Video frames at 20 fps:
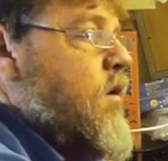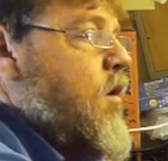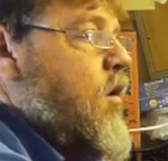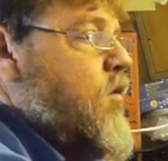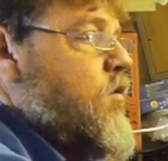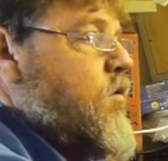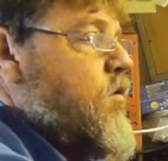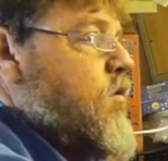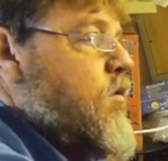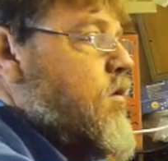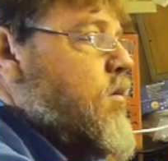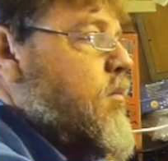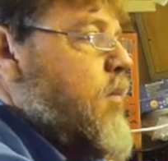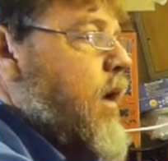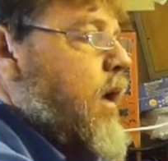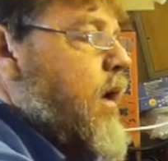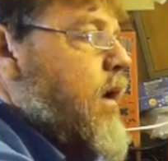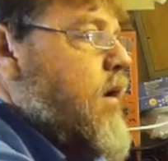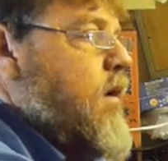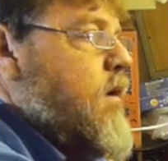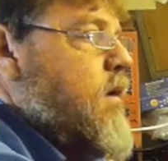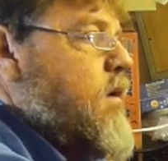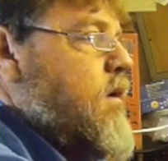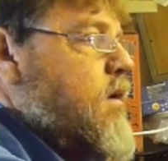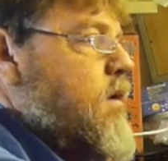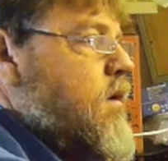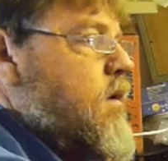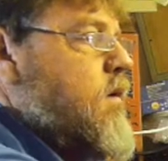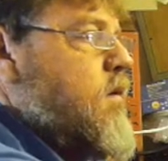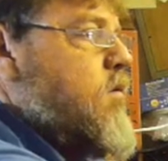onto the barrel
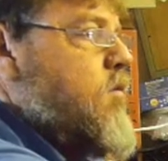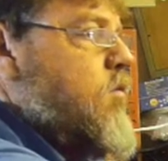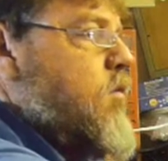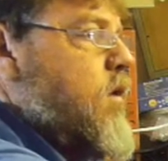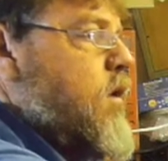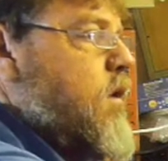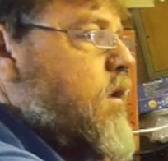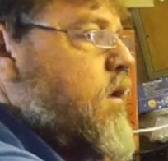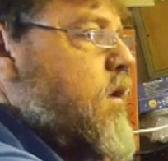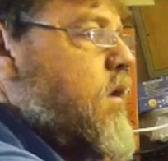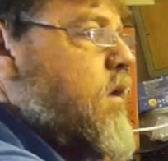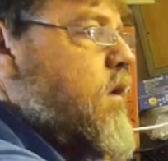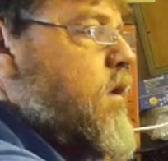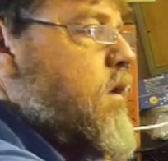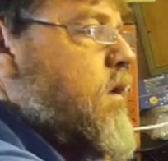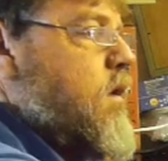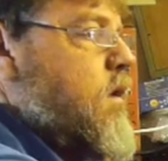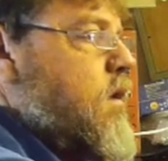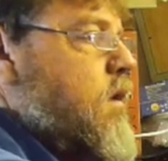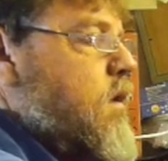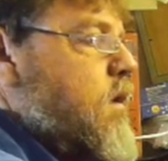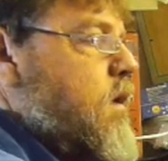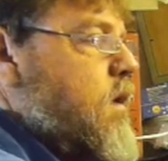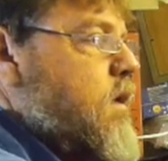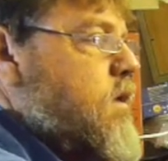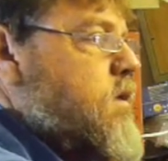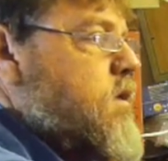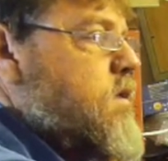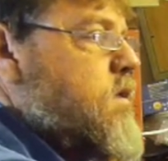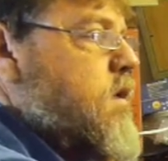with the
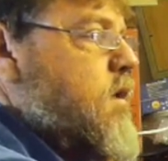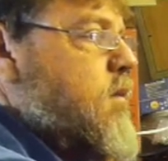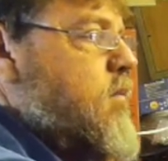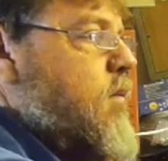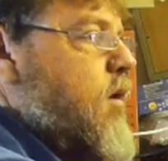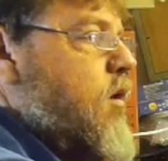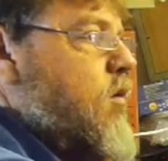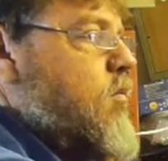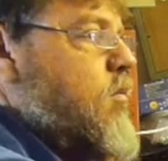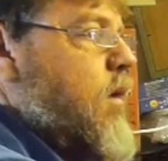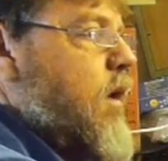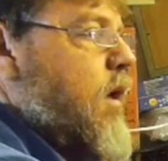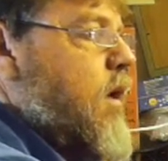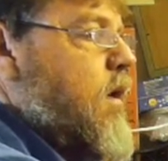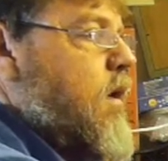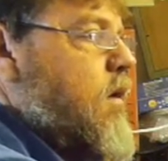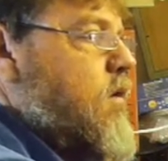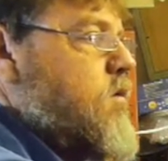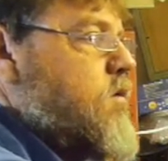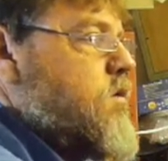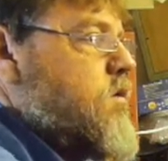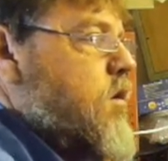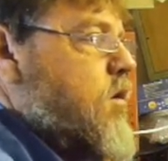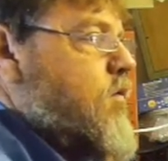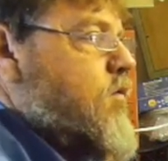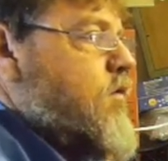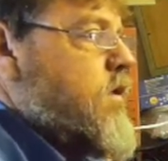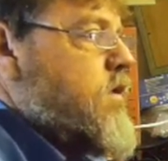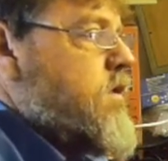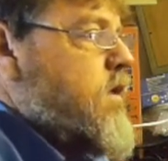necessary blowback holes
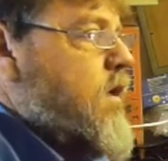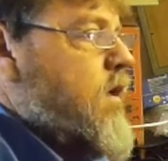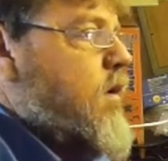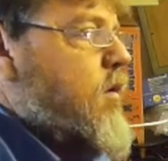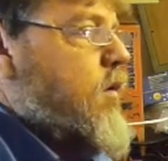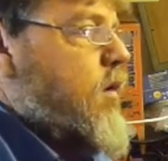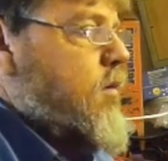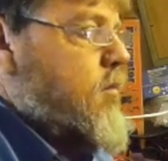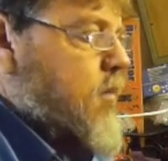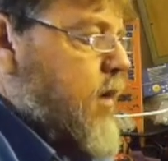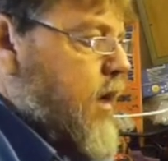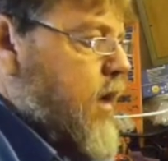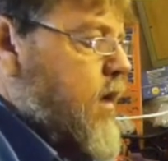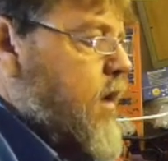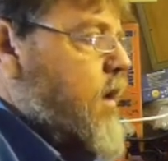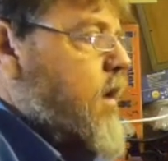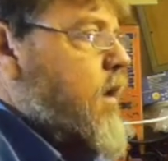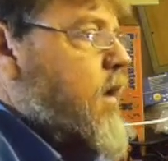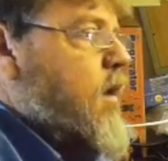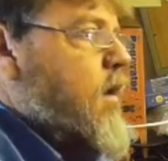obviously going back,